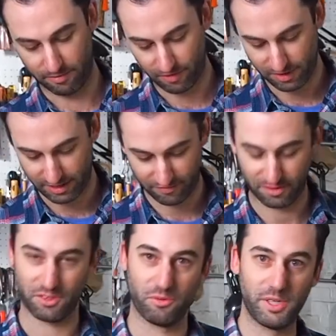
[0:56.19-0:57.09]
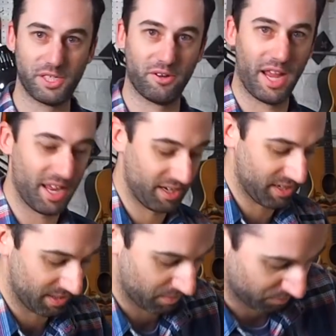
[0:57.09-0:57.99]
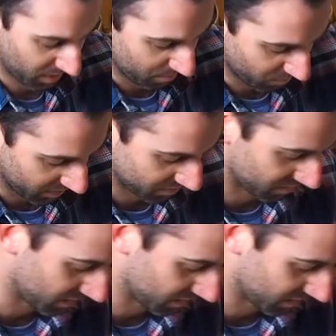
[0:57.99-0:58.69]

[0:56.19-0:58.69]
can be very difficult to reach your hand in and apply pressure to